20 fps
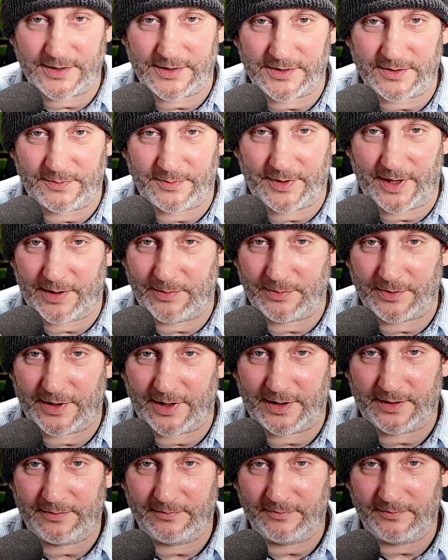to be able
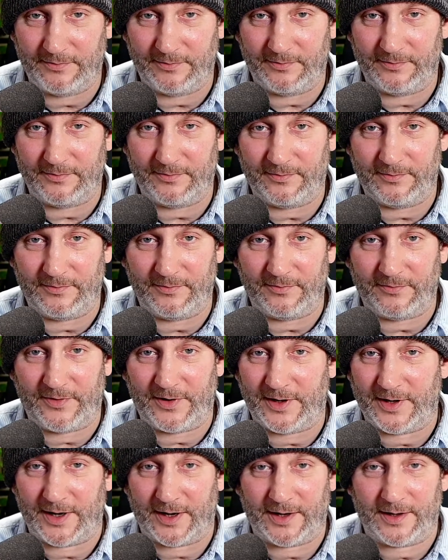to feel it.